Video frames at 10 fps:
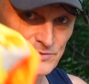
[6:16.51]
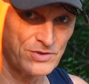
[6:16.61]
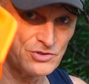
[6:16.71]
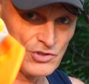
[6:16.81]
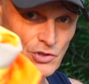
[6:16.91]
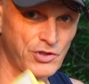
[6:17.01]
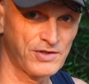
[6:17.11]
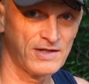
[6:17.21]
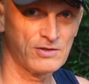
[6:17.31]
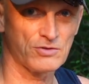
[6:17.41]
This is a
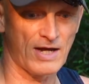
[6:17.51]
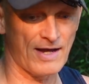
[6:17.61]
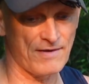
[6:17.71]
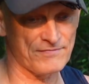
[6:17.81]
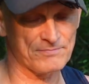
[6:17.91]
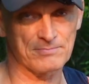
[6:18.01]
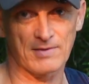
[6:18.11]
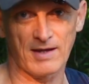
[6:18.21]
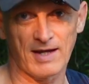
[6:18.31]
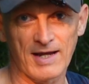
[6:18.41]
good thing to have.
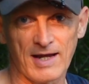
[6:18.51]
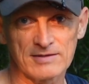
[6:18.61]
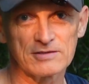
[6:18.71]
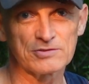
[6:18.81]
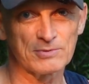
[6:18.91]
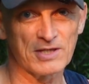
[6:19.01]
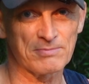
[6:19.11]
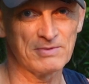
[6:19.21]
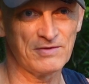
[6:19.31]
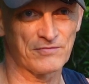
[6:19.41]
I had this
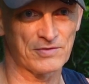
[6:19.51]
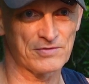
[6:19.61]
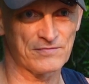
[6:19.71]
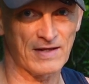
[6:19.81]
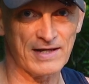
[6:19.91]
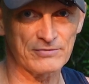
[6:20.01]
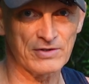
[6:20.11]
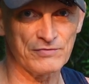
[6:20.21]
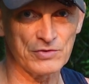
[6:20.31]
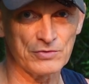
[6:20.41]
with me for the flight
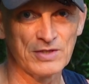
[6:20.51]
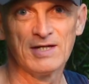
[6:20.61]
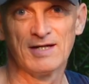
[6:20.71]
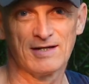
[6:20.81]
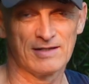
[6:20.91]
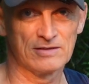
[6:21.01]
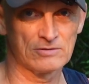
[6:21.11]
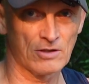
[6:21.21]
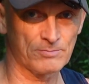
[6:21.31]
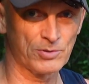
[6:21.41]
review. I did
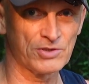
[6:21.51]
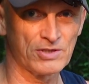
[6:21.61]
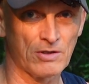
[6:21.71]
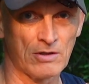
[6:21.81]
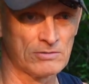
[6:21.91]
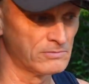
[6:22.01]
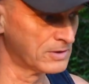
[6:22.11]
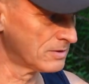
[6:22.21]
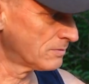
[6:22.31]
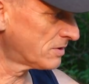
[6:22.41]
not put it on,
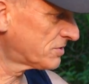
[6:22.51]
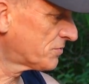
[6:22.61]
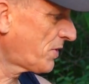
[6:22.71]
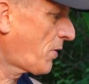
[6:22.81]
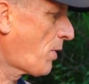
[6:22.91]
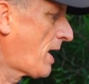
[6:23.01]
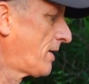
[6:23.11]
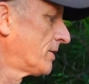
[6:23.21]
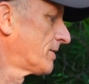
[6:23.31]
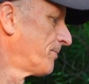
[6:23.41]
wasn't
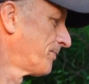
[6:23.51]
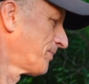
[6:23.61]
required.